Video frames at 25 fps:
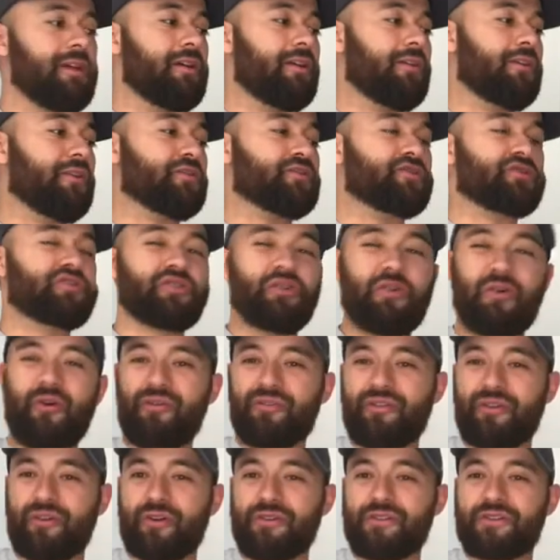The
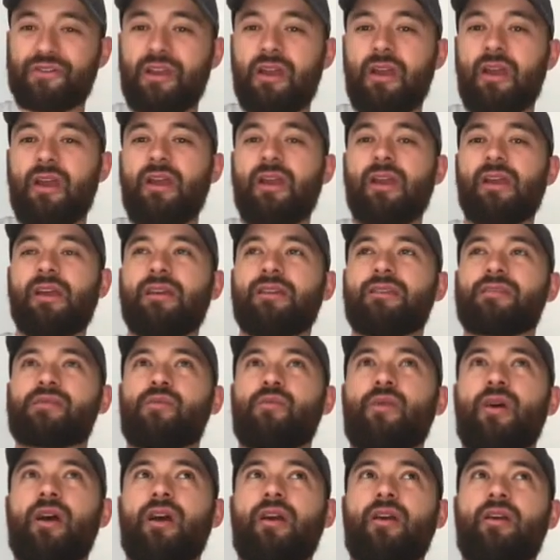shoulders is
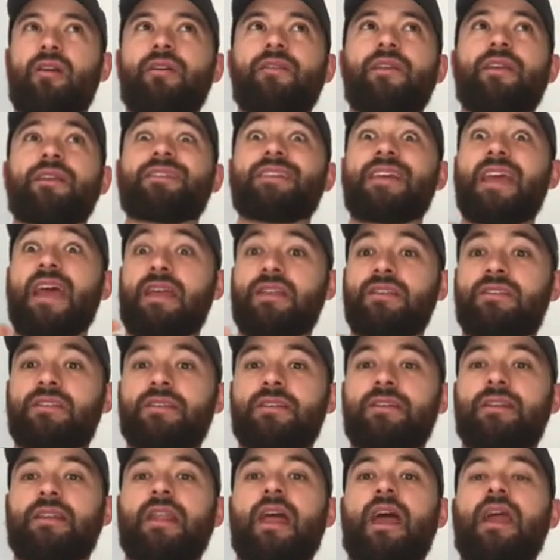where the
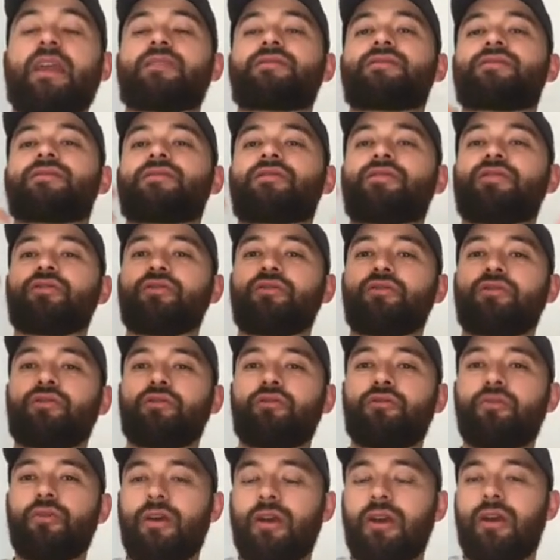tension likes to,
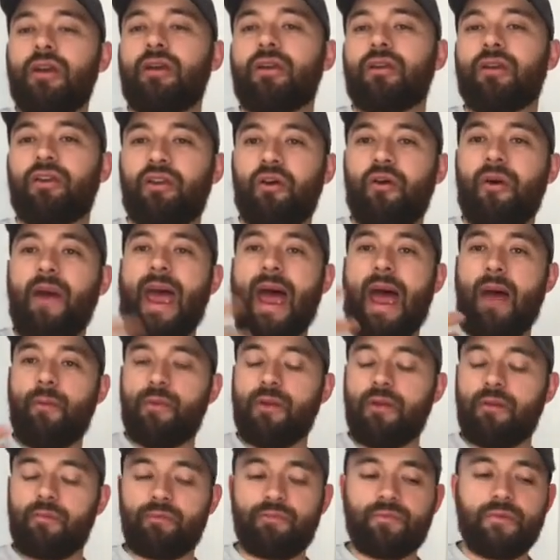
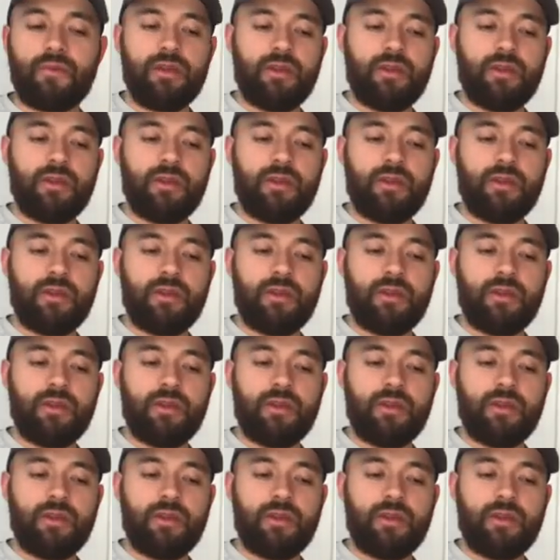happen.